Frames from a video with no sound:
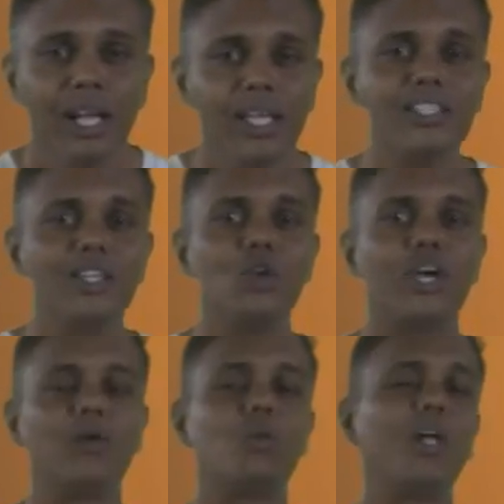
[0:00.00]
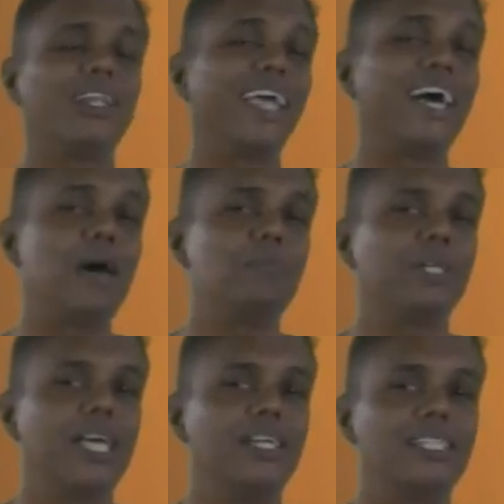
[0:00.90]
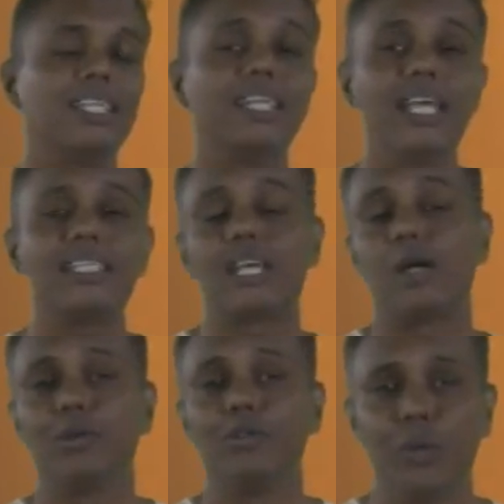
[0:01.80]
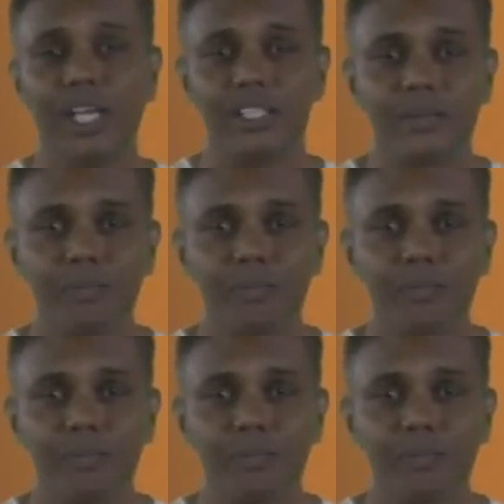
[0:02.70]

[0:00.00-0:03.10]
Here's a look at what they are up against in the next couple of weeks.